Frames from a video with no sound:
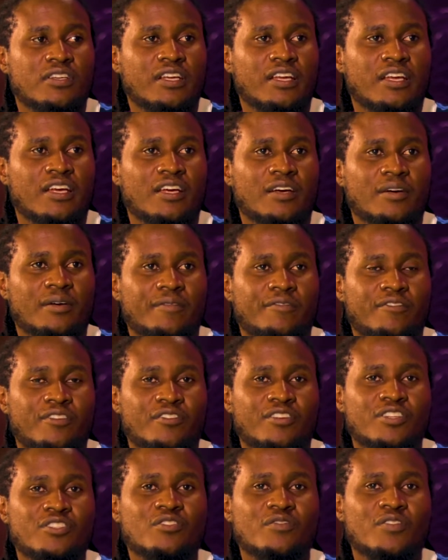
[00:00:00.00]
Yeah. For
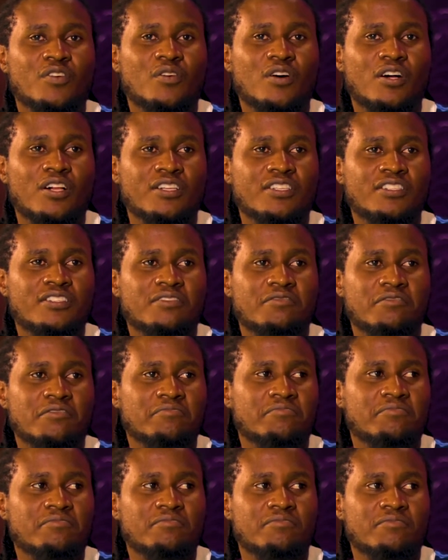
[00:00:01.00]
the rest of the world,
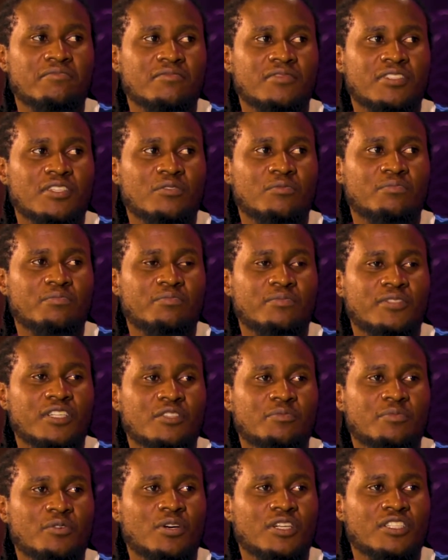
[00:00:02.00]
they'll
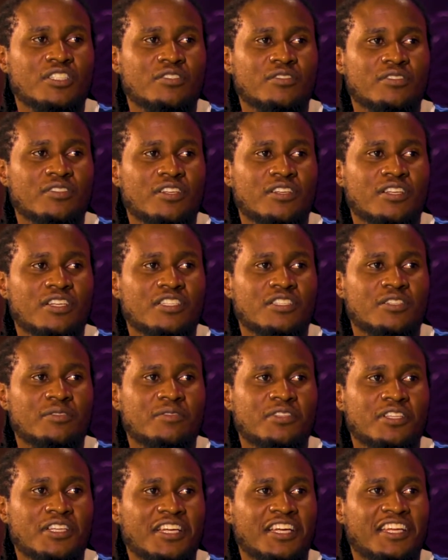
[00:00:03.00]
just be watching the
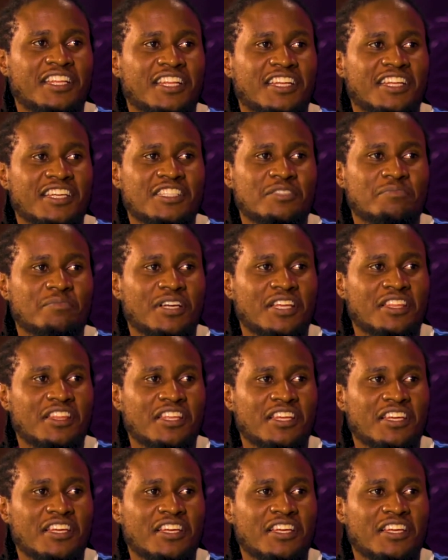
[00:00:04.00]
next thing, the next big thing.